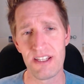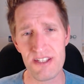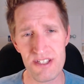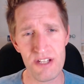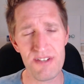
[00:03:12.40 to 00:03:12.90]
The
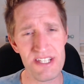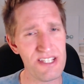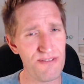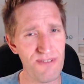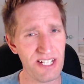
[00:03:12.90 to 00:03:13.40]
service
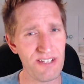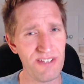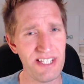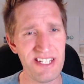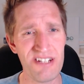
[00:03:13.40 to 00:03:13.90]
is
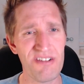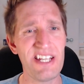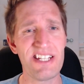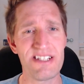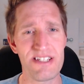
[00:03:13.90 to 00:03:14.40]
effectively
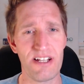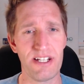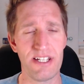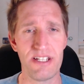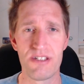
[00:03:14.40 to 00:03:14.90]
degraded
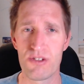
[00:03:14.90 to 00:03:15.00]
slightly